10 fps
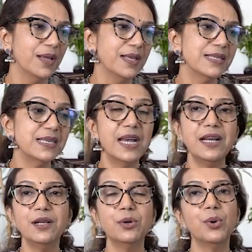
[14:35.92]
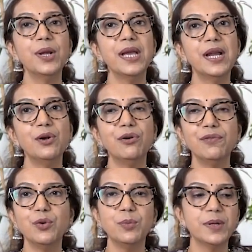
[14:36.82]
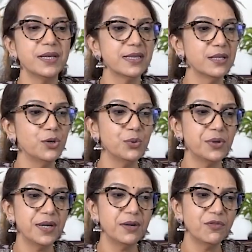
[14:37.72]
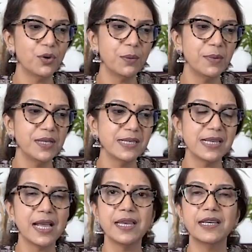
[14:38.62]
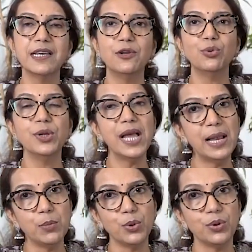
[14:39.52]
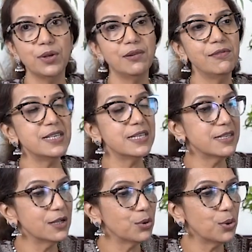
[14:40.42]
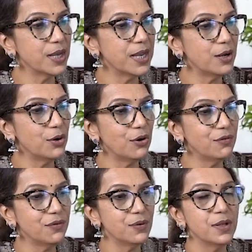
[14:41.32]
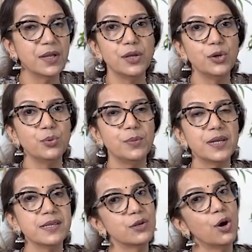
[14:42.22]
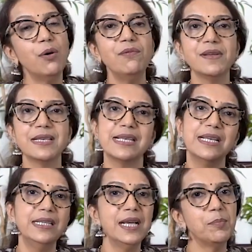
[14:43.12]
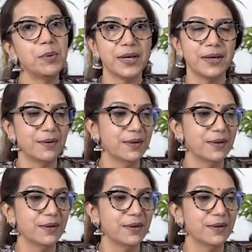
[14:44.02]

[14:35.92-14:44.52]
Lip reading: state the growing end of humerus. Nutrient foramen is directed to the elbow. Which is the growing end of humerus? Obviously, the upper end.